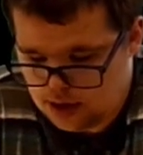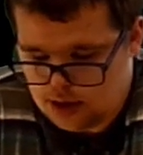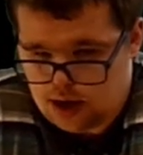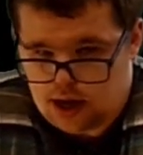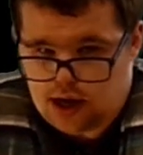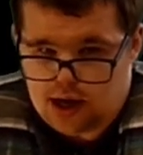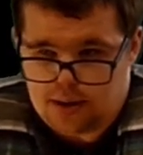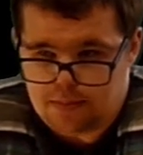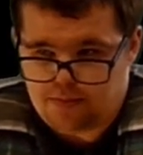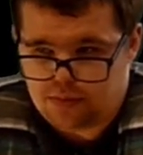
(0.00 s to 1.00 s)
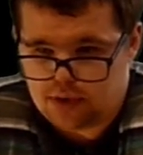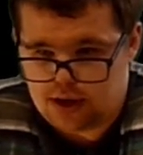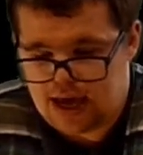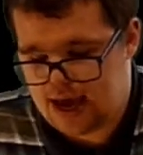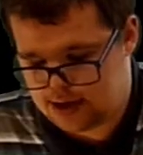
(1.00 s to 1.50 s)

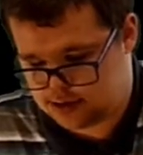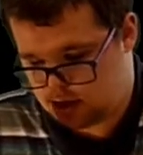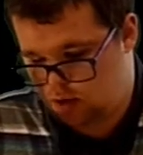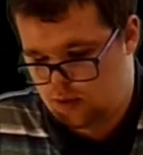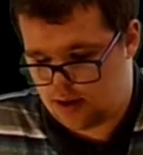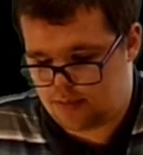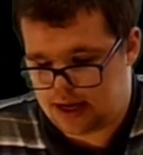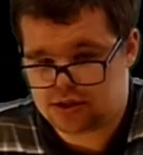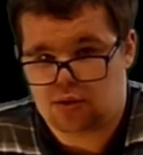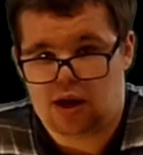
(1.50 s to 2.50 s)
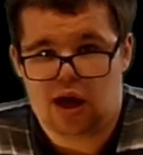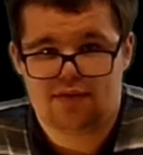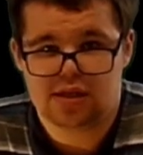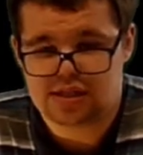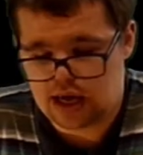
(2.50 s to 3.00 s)
That's all I have
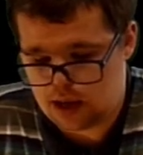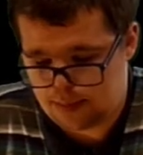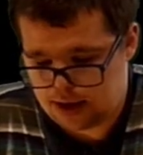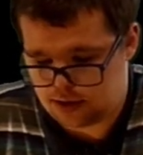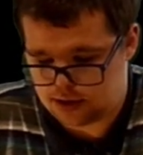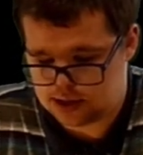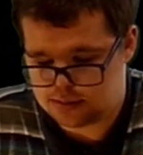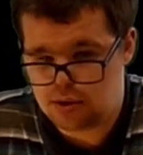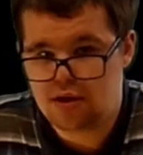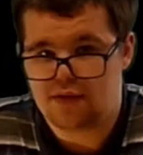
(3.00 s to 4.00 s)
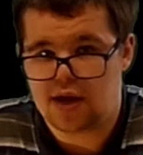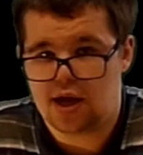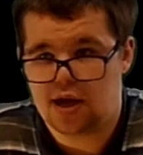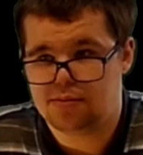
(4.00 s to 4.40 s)
to say about this movie.